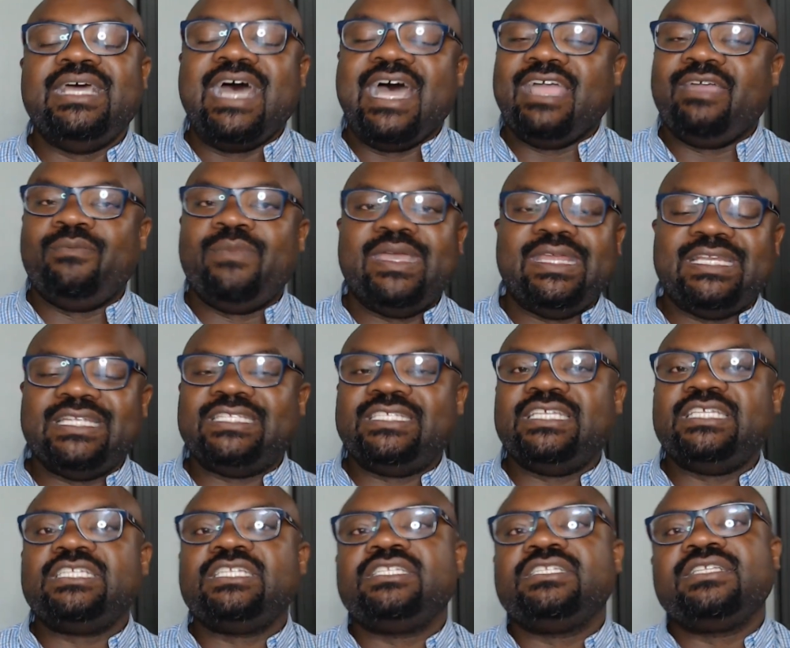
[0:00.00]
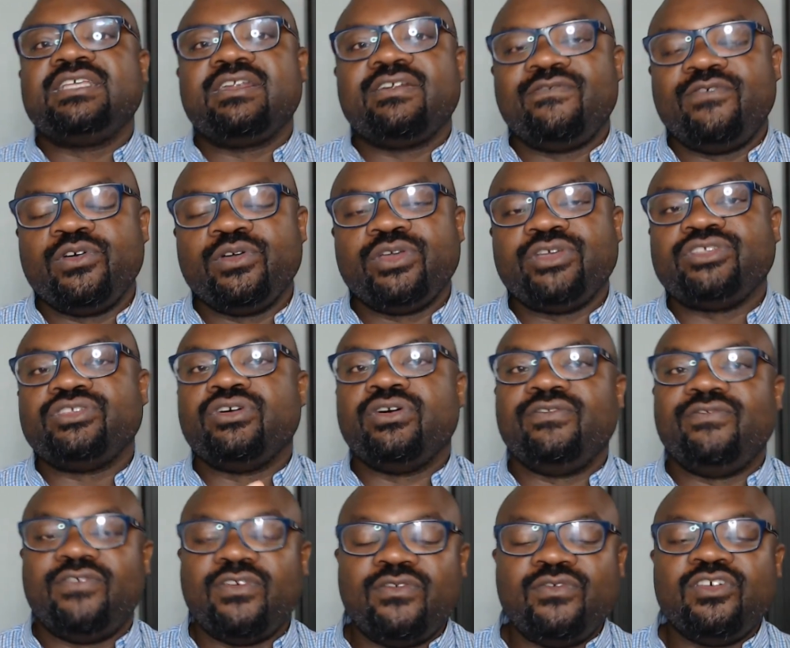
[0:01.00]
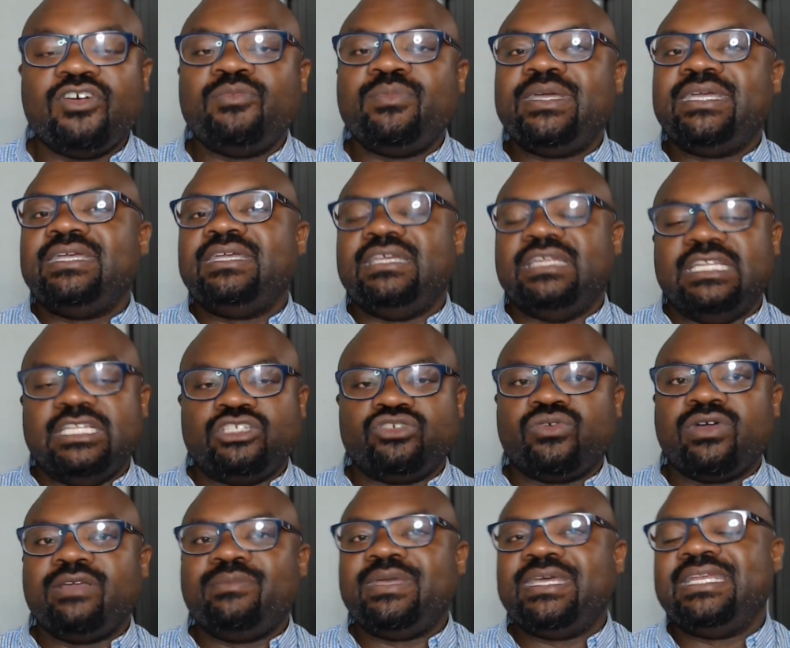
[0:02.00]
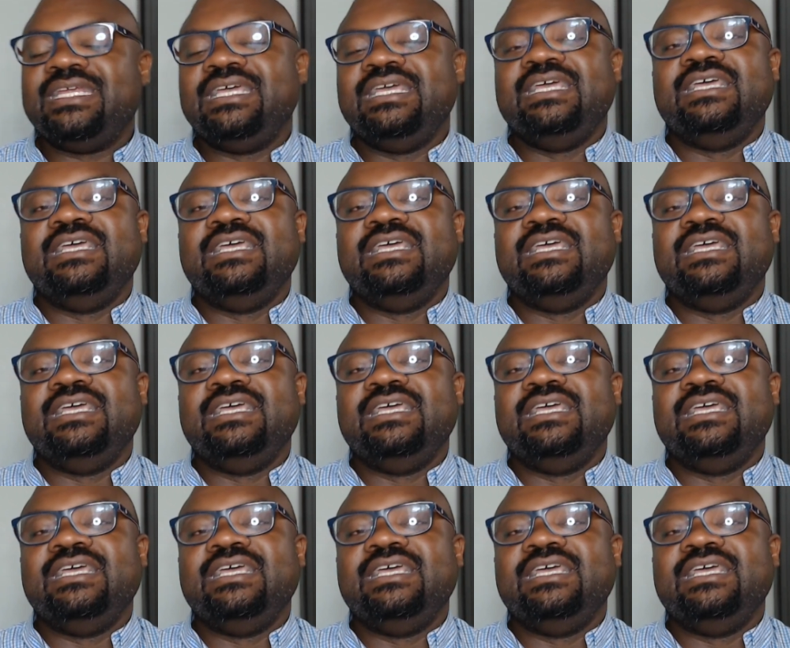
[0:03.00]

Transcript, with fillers: I can make decisions that are focused on fulfillment and enjoyment,